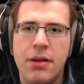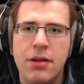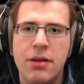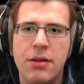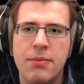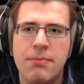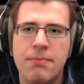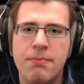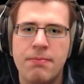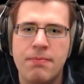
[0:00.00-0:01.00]

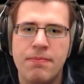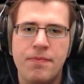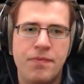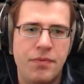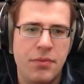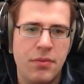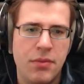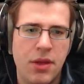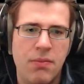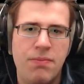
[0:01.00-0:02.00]
Um,
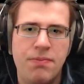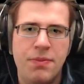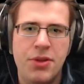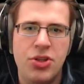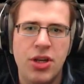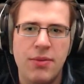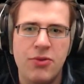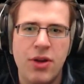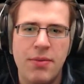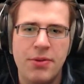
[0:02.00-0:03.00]
charm
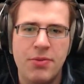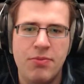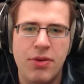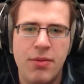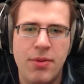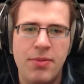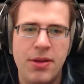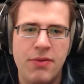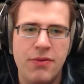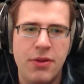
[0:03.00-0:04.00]
wave is
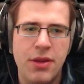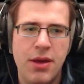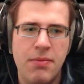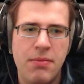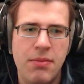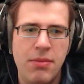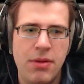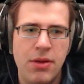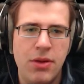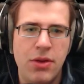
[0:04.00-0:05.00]
probably for them.
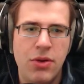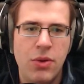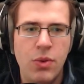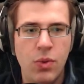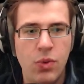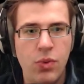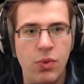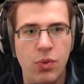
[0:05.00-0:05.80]
Ooh.